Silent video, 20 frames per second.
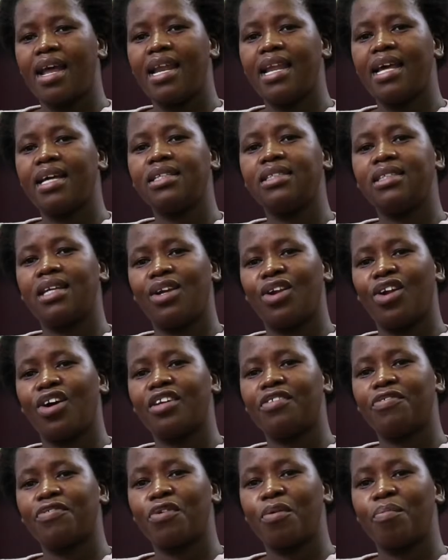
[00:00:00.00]
I learned a
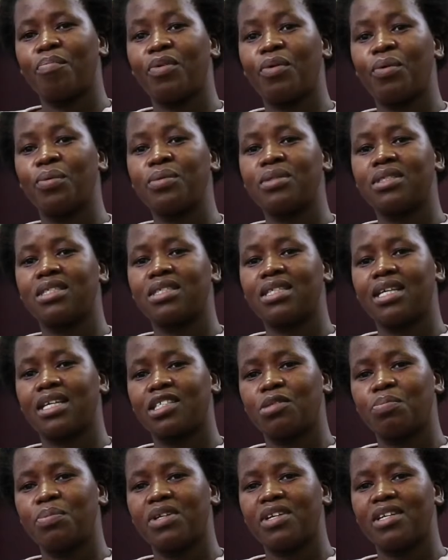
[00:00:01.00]
lot from those
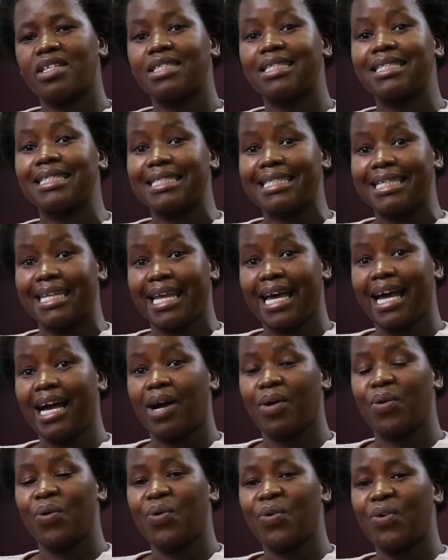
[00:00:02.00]
experiences
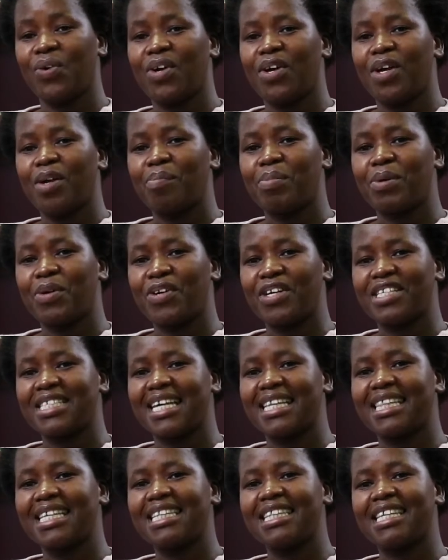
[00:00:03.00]
now,
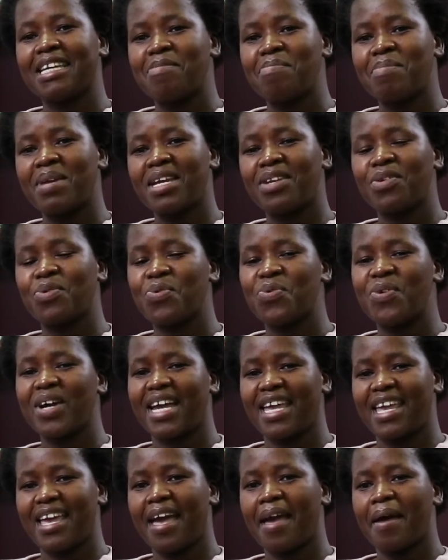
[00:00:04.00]
because I think they made who
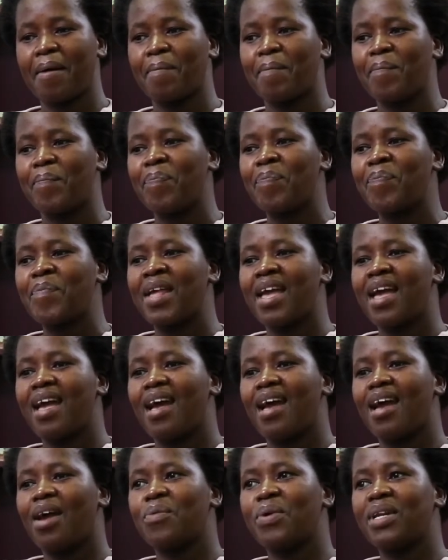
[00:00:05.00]
I am.
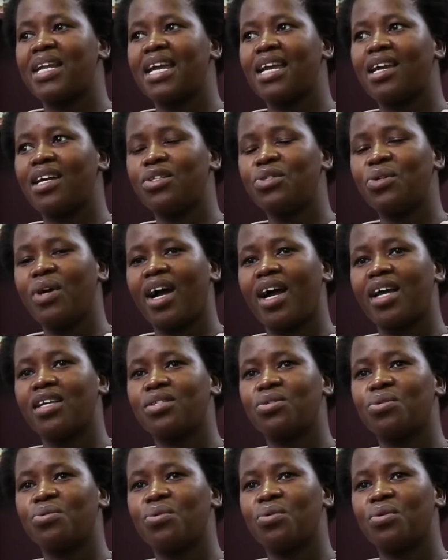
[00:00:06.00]
And when I get to
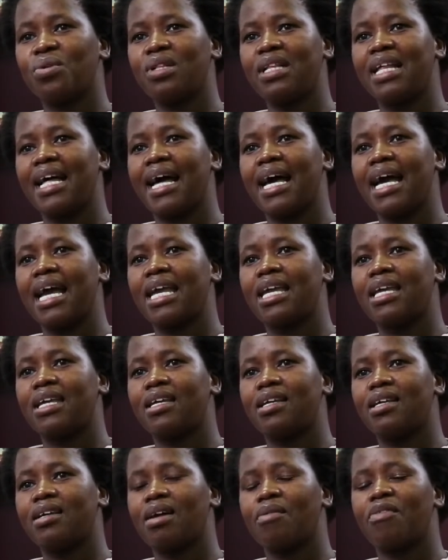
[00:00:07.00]
high school,
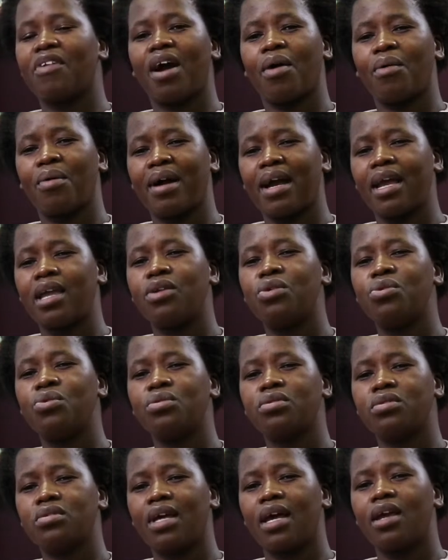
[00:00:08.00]
I
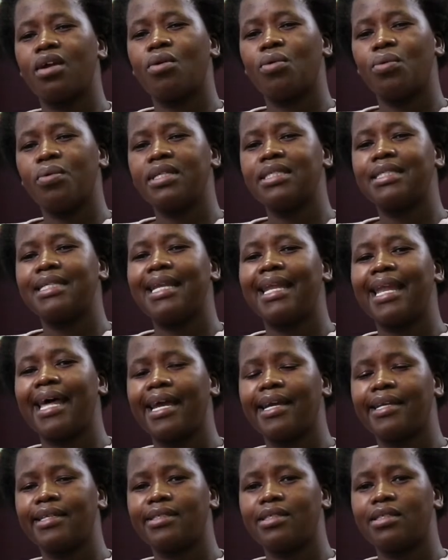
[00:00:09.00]
always
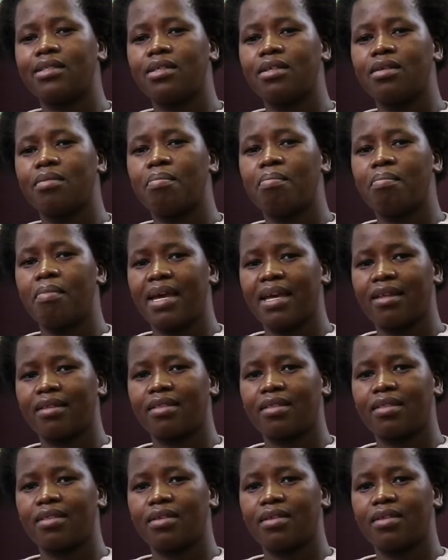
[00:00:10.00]
liked
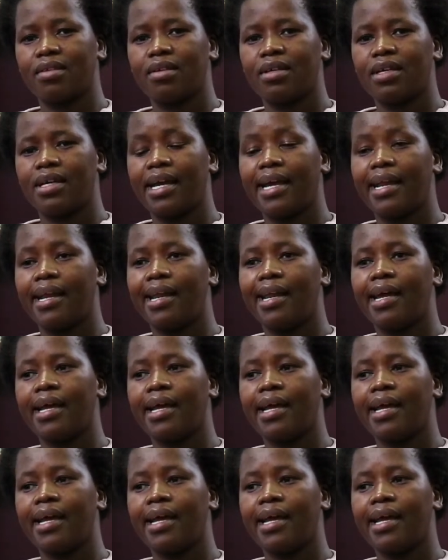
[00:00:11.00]
math. I